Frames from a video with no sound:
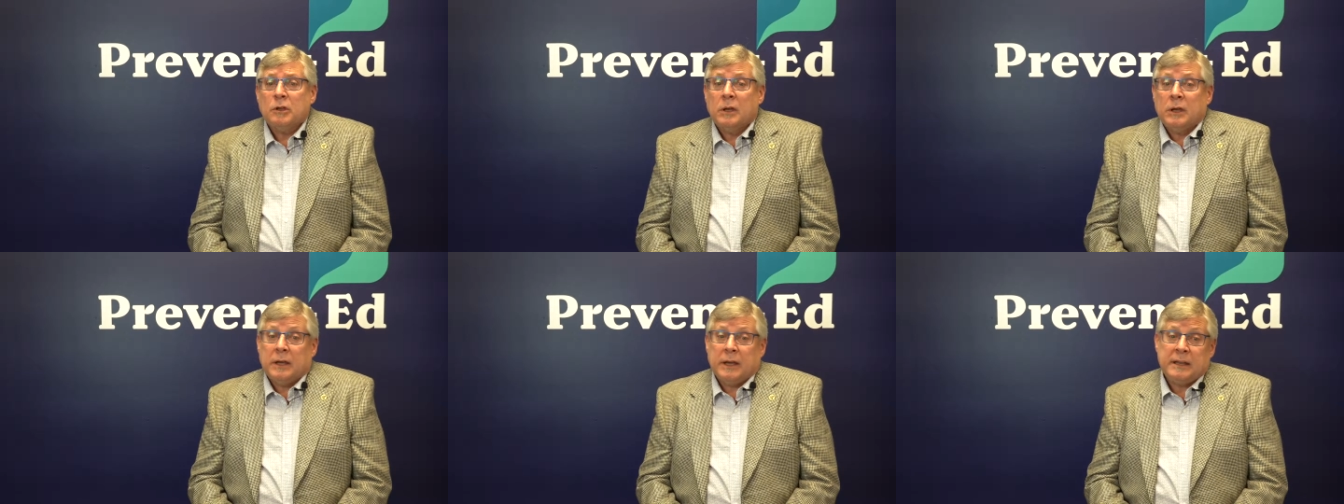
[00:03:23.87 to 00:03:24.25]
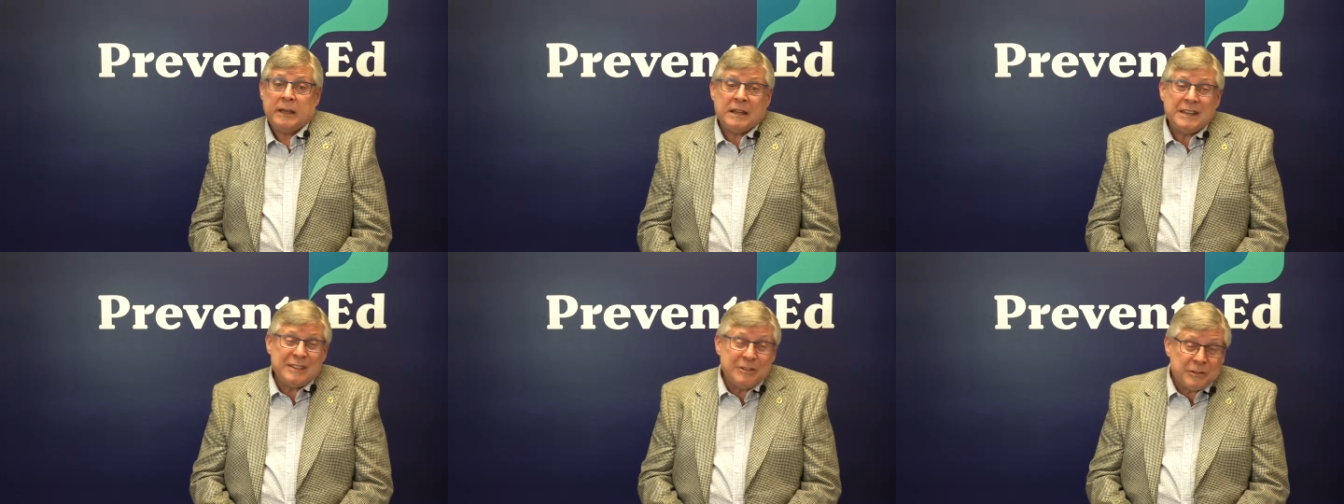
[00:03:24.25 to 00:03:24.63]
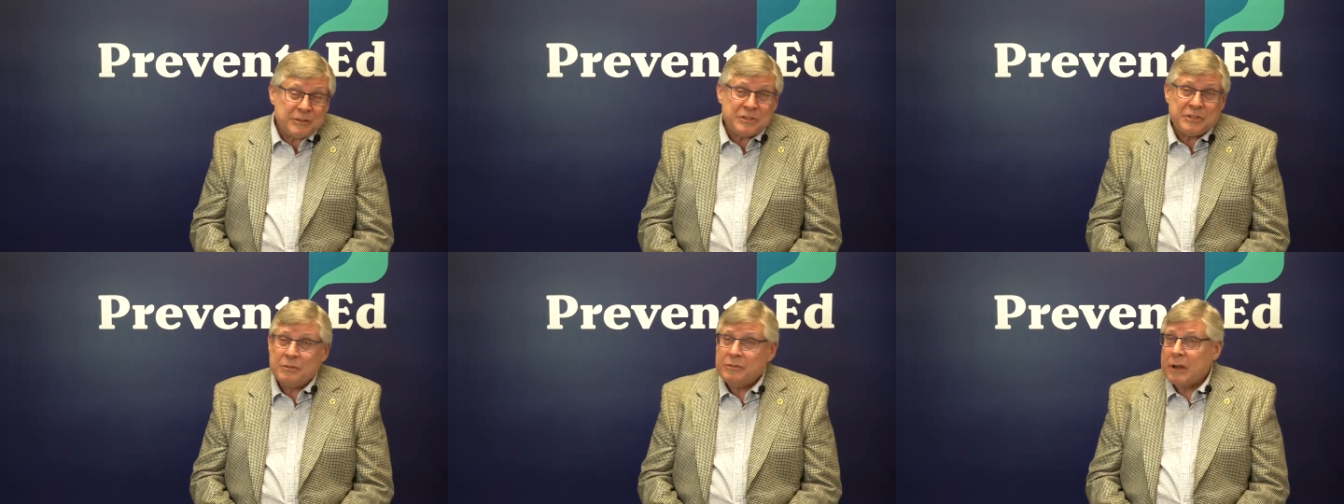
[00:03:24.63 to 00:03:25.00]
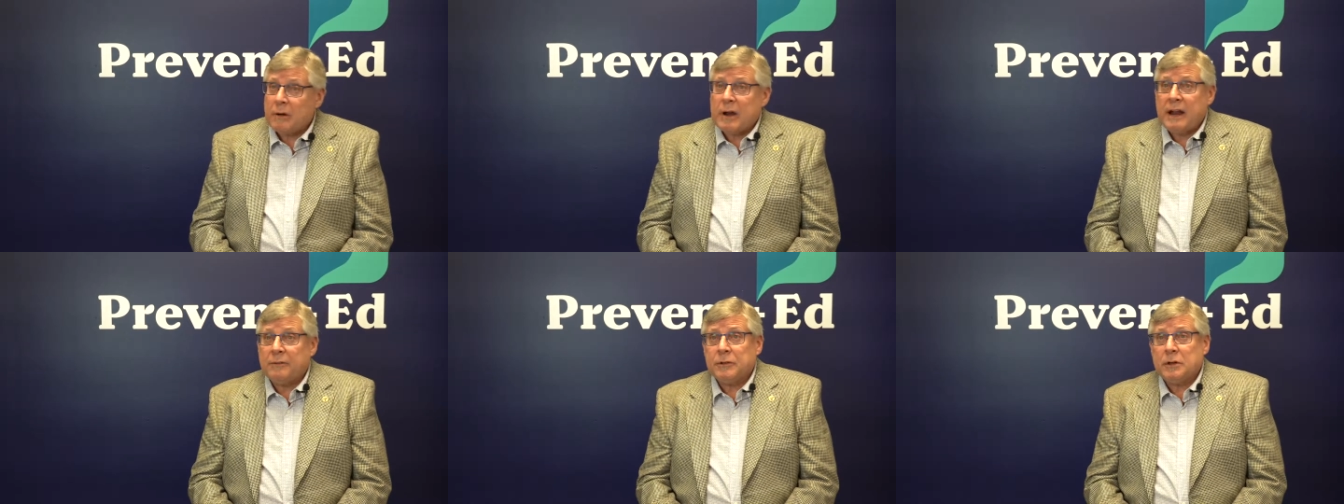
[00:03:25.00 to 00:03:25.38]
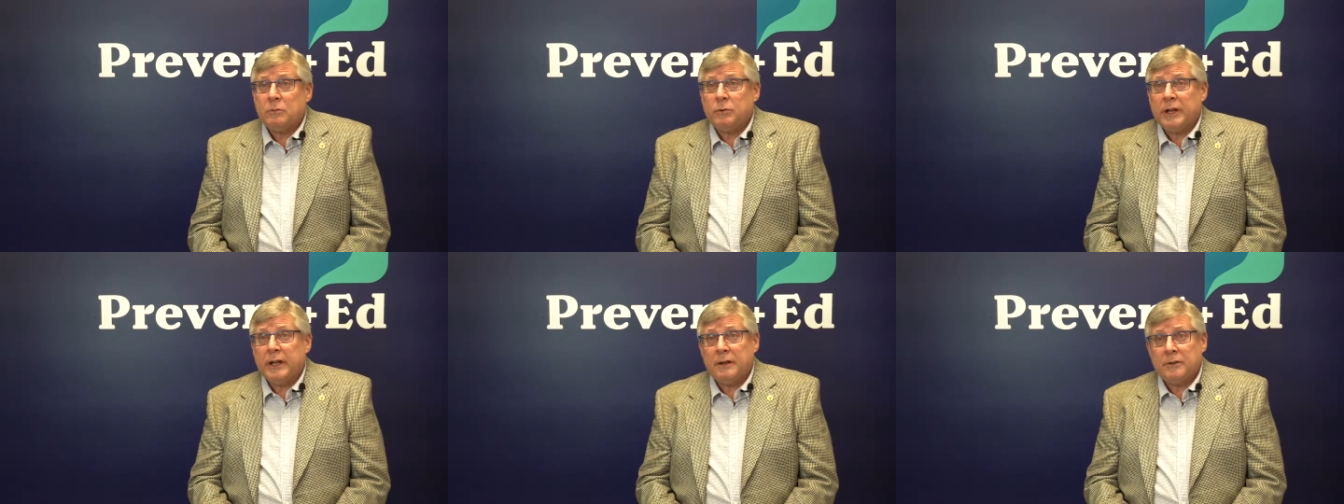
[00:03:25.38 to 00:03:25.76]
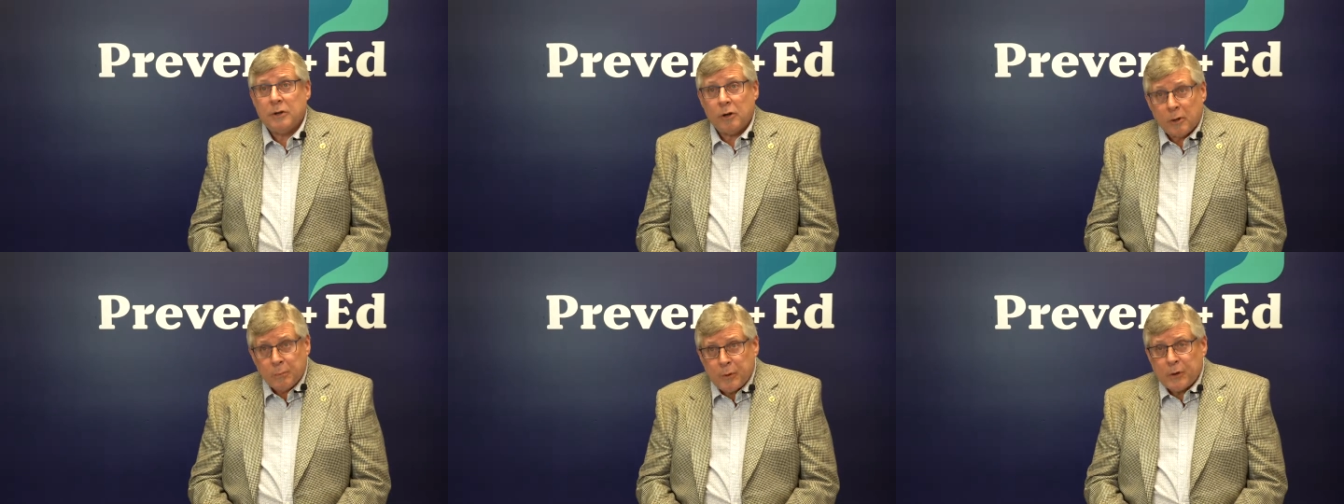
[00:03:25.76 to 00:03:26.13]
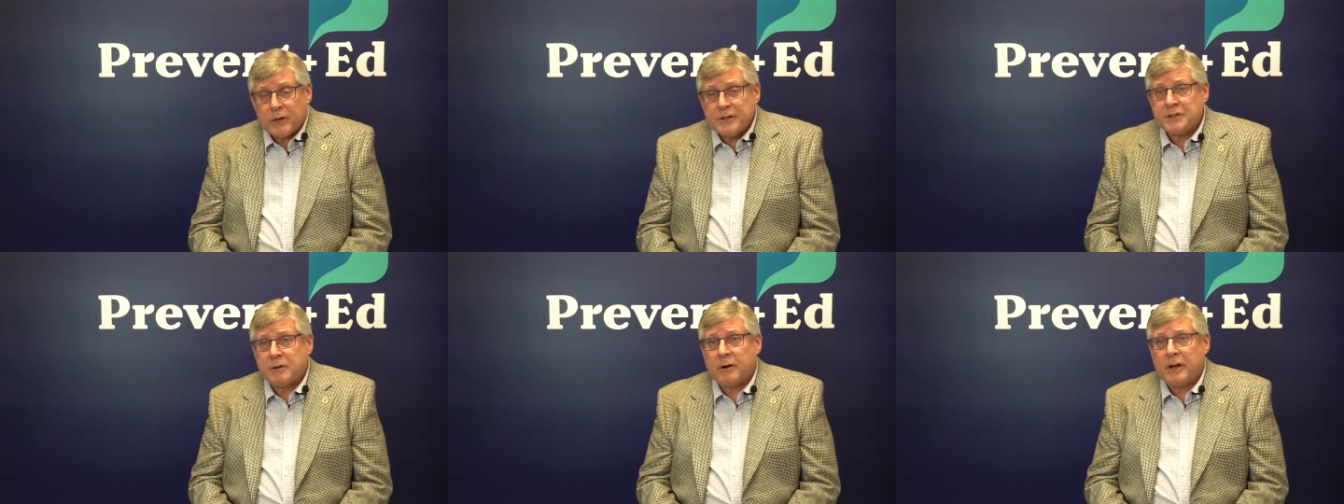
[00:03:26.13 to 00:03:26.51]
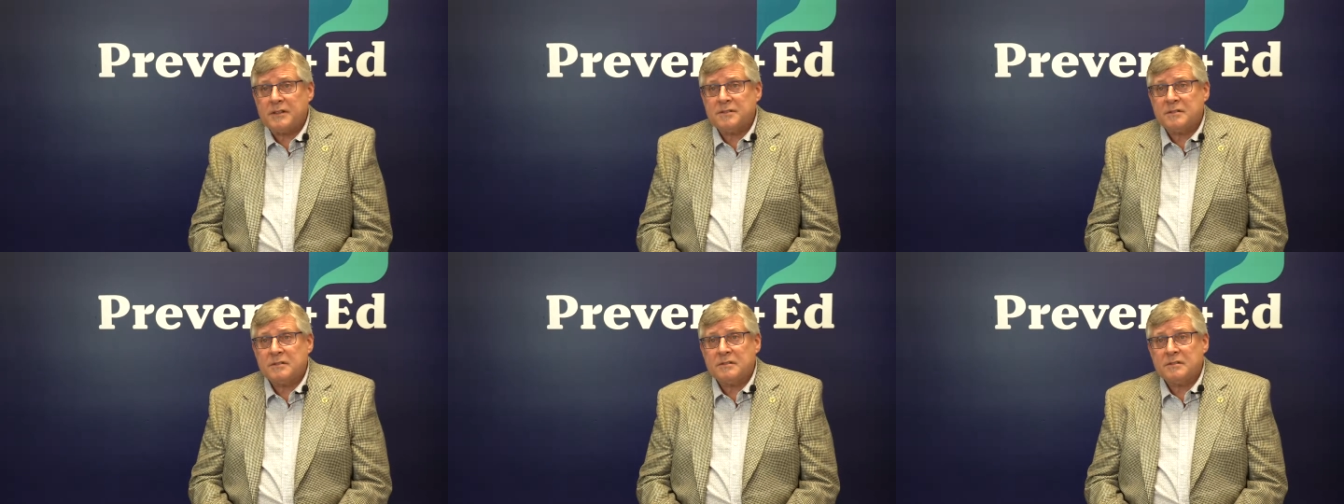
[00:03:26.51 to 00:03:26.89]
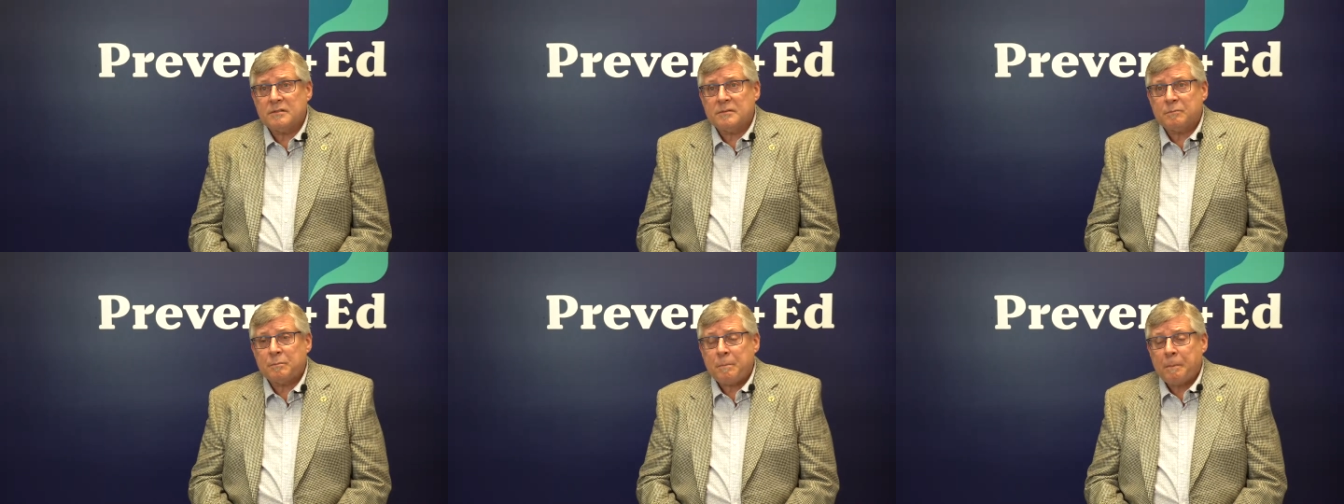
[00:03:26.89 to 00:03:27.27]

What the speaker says: And then, soon thereafter, we had the opioids crisis.